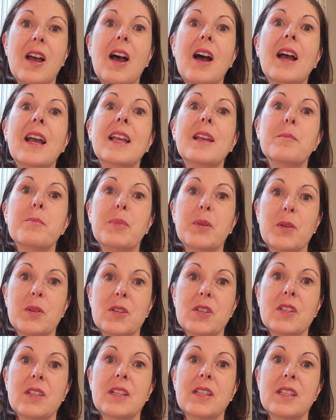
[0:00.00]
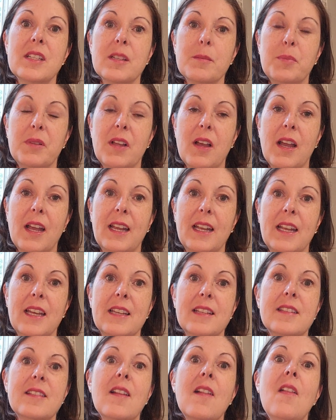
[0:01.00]
I am personally supplying
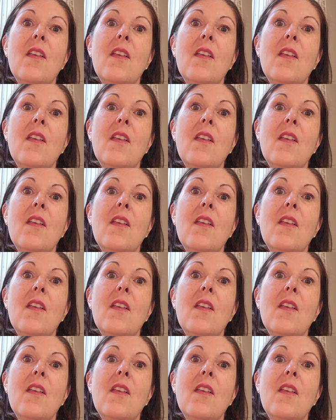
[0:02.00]
it,